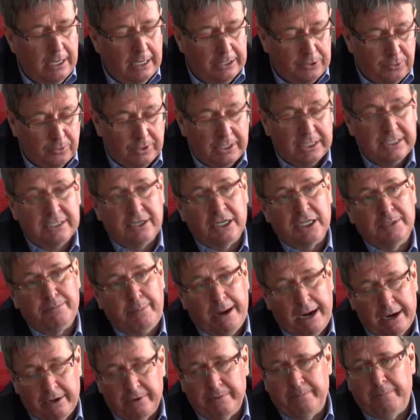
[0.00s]
through these
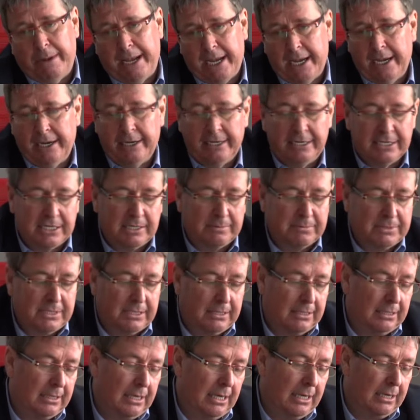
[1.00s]
transparent mechanisms
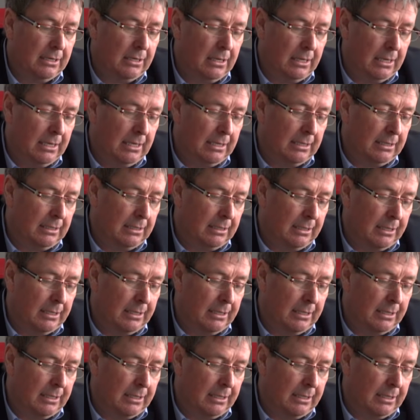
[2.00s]
and